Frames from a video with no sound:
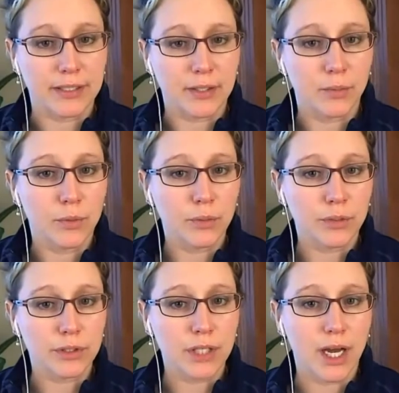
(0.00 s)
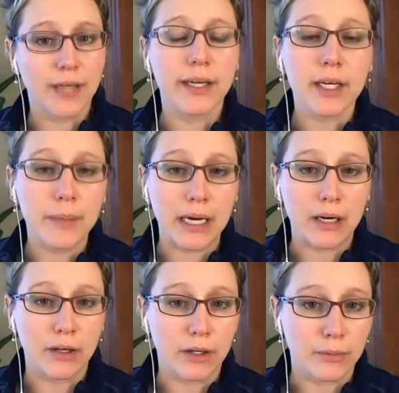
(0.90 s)
And when we're talking
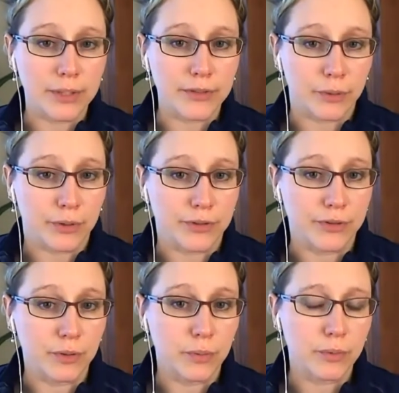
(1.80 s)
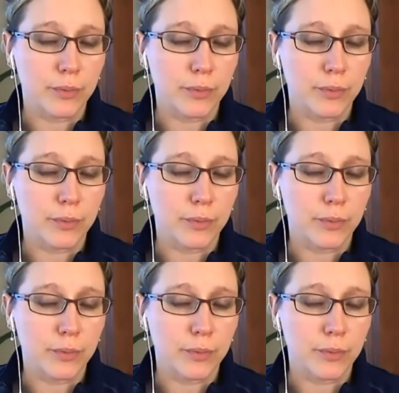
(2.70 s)
about our resources and